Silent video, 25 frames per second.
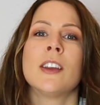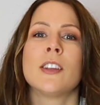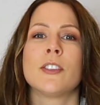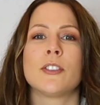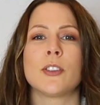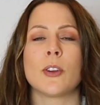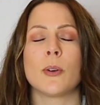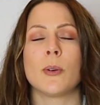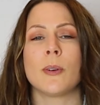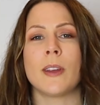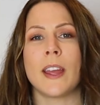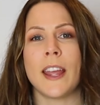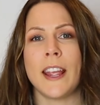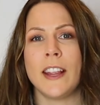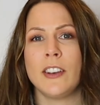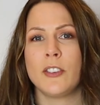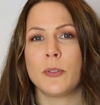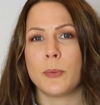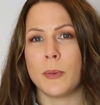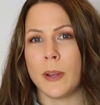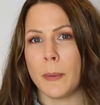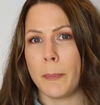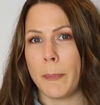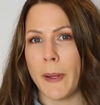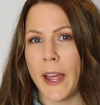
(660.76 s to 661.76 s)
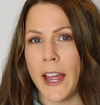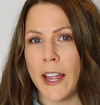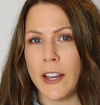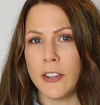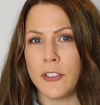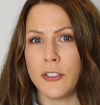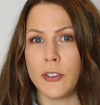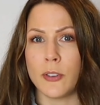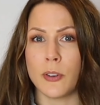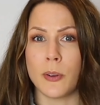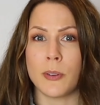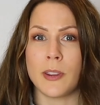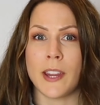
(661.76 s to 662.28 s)
So each web page
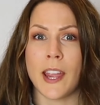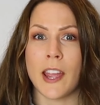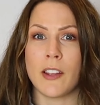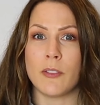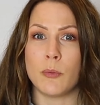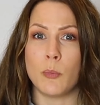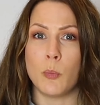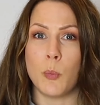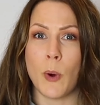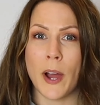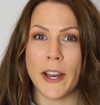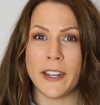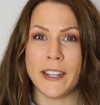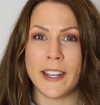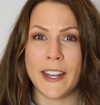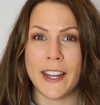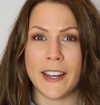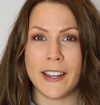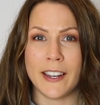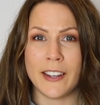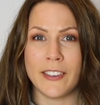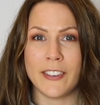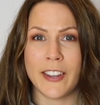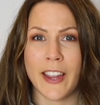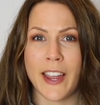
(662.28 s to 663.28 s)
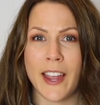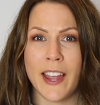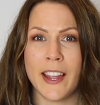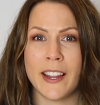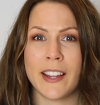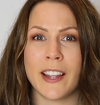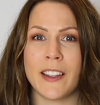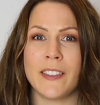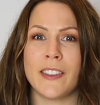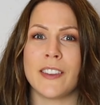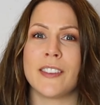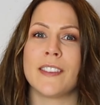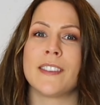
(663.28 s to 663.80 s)
should only have one heading
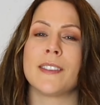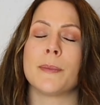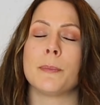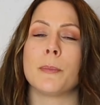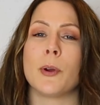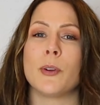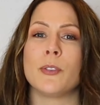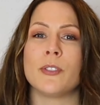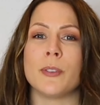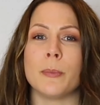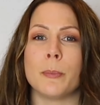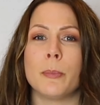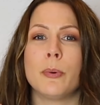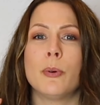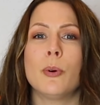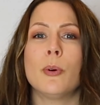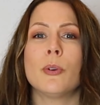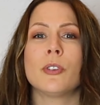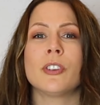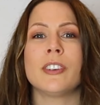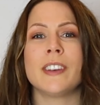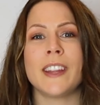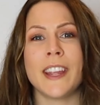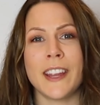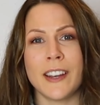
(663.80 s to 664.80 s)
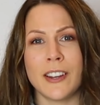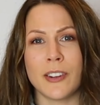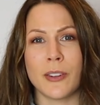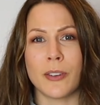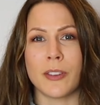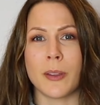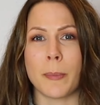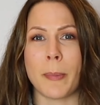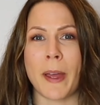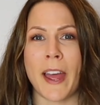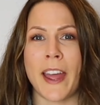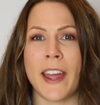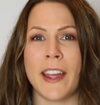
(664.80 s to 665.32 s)
tag, and this is the most important heading
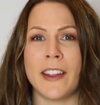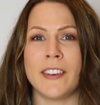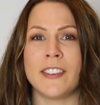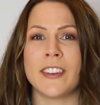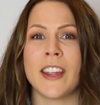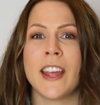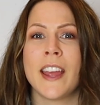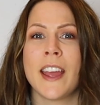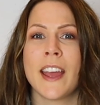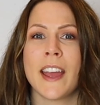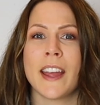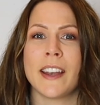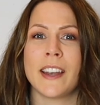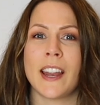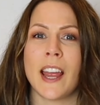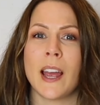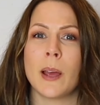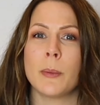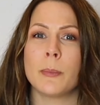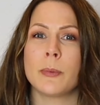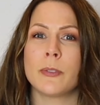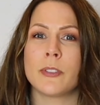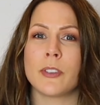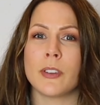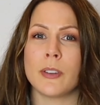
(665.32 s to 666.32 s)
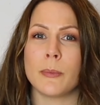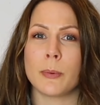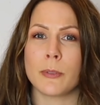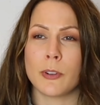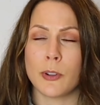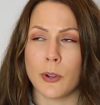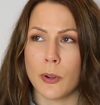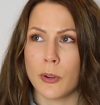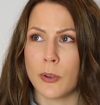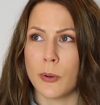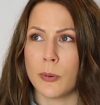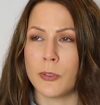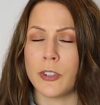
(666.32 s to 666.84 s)
on the page and helps
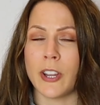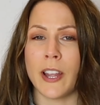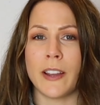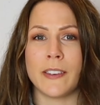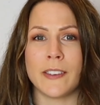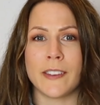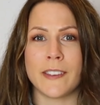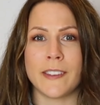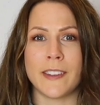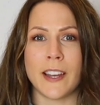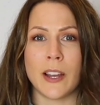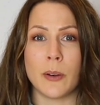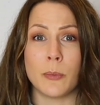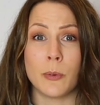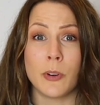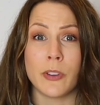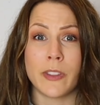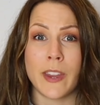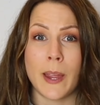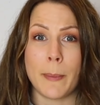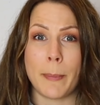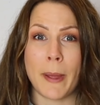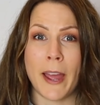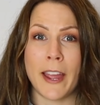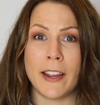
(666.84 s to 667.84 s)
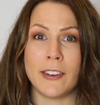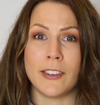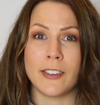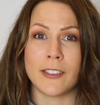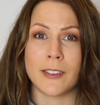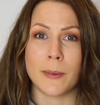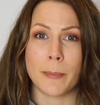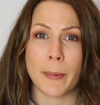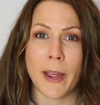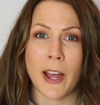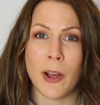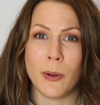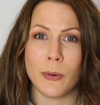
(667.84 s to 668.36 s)
Google to understand what that page
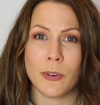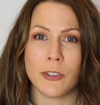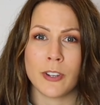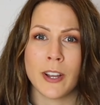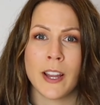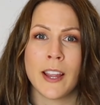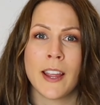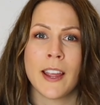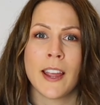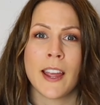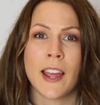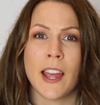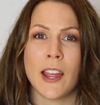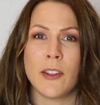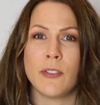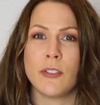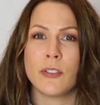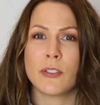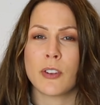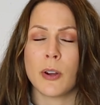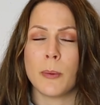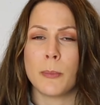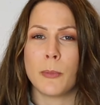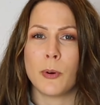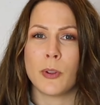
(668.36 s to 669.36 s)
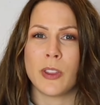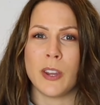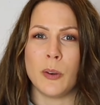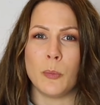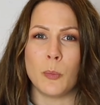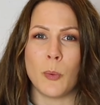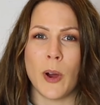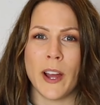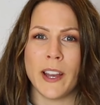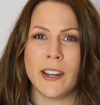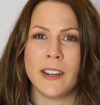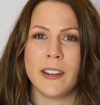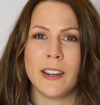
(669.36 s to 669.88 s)
is about. If you've got more
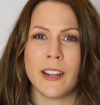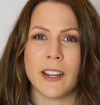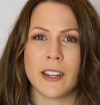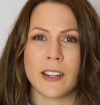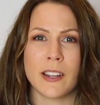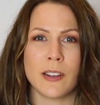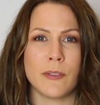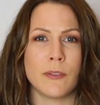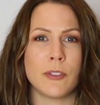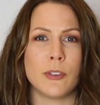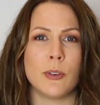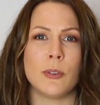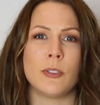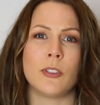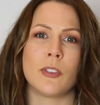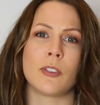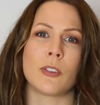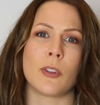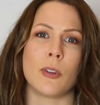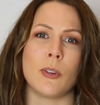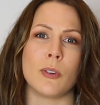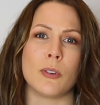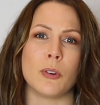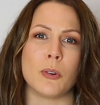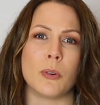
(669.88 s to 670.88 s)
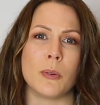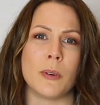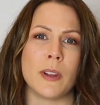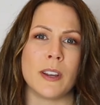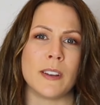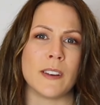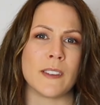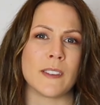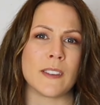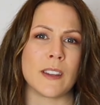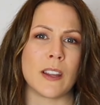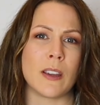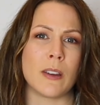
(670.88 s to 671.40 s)
than one, it confuses Google,
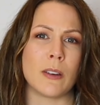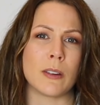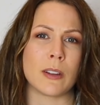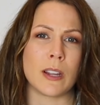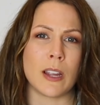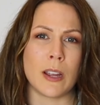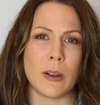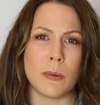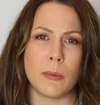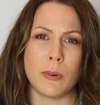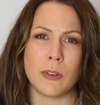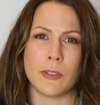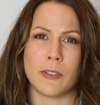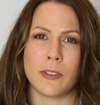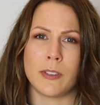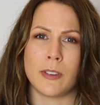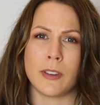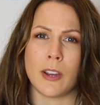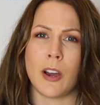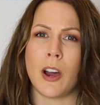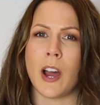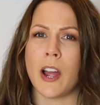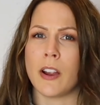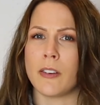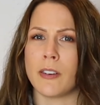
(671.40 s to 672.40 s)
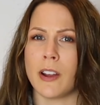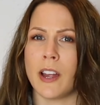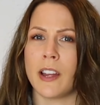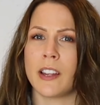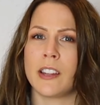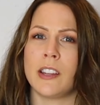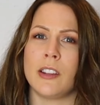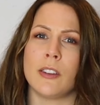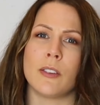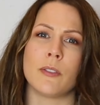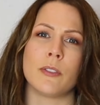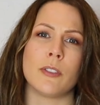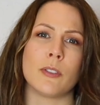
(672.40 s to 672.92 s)
and it's like, okay, what's the
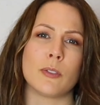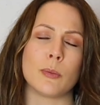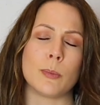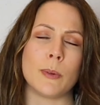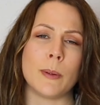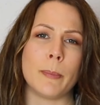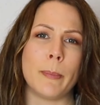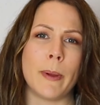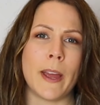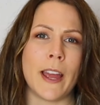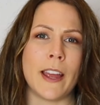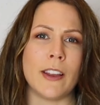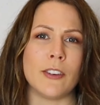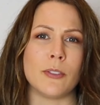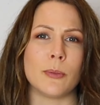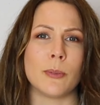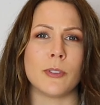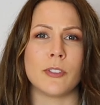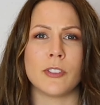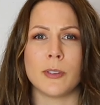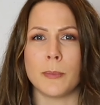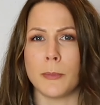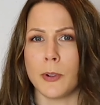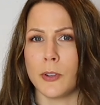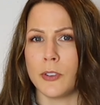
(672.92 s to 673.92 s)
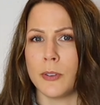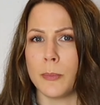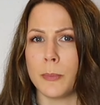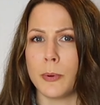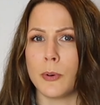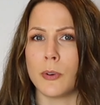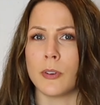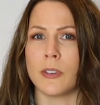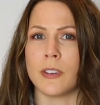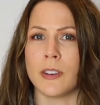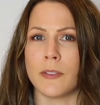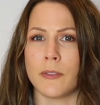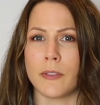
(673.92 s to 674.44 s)
hierarchy of this web page? What's the most
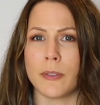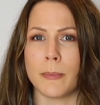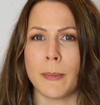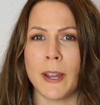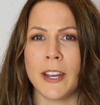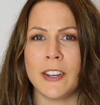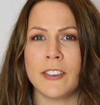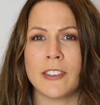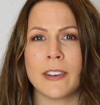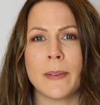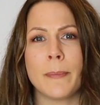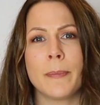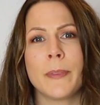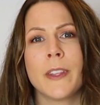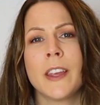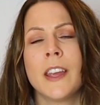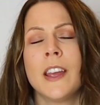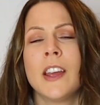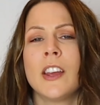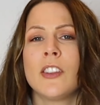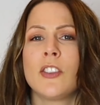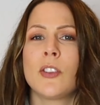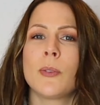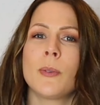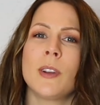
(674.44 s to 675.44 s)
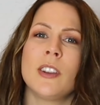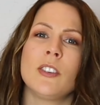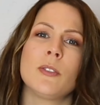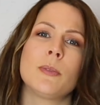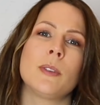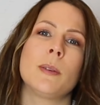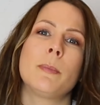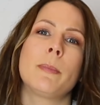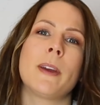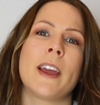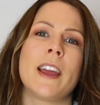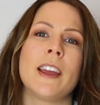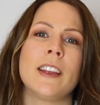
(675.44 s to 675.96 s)
important information? So each
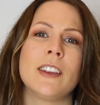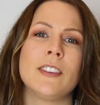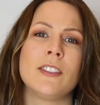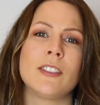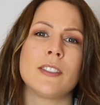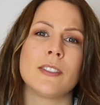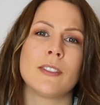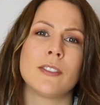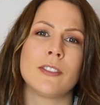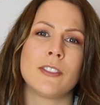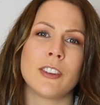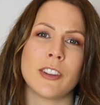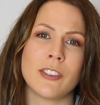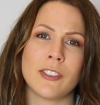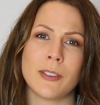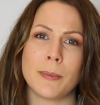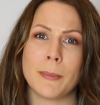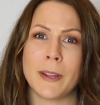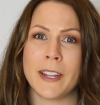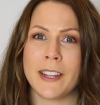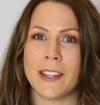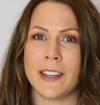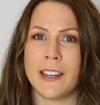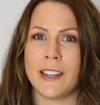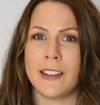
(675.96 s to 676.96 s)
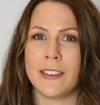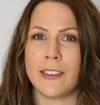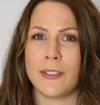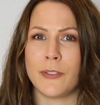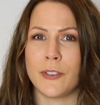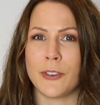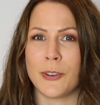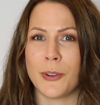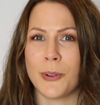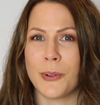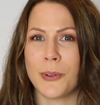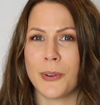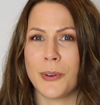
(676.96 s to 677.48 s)
web page, just to make it easy
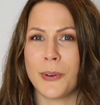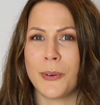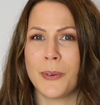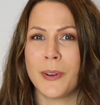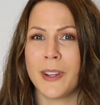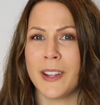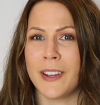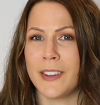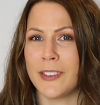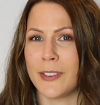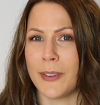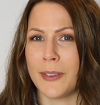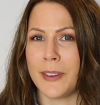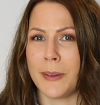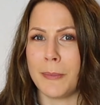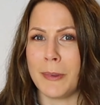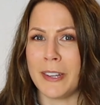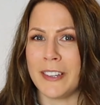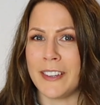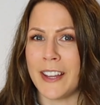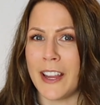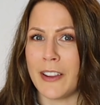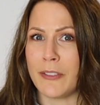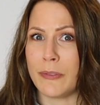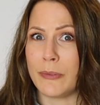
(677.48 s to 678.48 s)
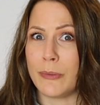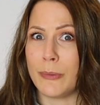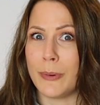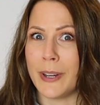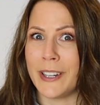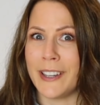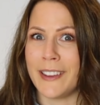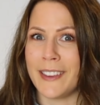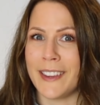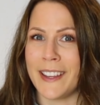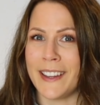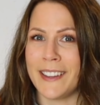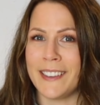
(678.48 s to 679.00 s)
for Google, is only meant to have
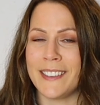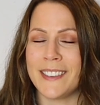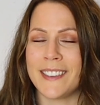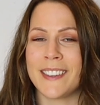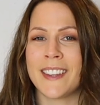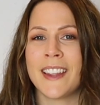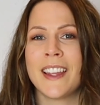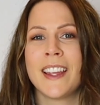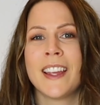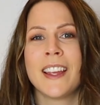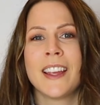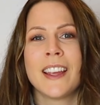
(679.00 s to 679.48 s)
one of these.